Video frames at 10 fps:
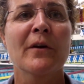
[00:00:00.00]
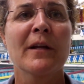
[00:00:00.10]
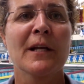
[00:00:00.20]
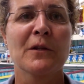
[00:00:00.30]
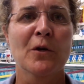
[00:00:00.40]

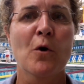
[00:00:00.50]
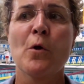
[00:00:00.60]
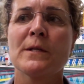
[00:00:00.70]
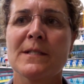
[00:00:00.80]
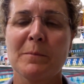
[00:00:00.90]
I think the
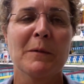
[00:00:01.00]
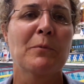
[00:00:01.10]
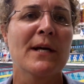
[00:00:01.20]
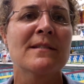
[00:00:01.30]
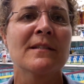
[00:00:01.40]
goal is to be
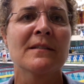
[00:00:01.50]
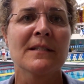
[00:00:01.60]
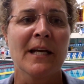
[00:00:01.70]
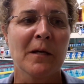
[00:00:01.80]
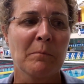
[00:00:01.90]

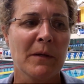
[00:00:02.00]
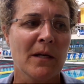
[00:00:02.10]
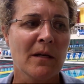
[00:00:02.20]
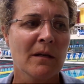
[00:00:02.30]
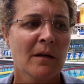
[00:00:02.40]
present and
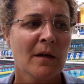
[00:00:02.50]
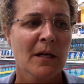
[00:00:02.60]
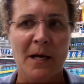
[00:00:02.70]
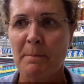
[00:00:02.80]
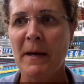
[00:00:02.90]
be
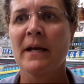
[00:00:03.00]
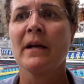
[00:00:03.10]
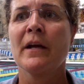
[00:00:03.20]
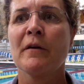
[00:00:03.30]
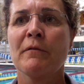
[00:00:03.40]

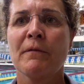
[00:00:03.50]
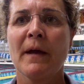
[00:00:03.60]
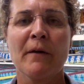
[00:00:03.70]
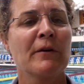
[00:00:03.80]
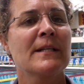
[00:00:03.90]
competitive
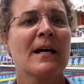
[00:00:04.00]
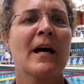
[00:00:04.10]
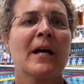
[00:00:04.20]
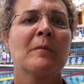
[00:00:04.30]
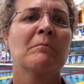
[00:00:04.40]
every
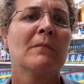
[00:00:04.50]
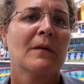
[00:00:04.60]
time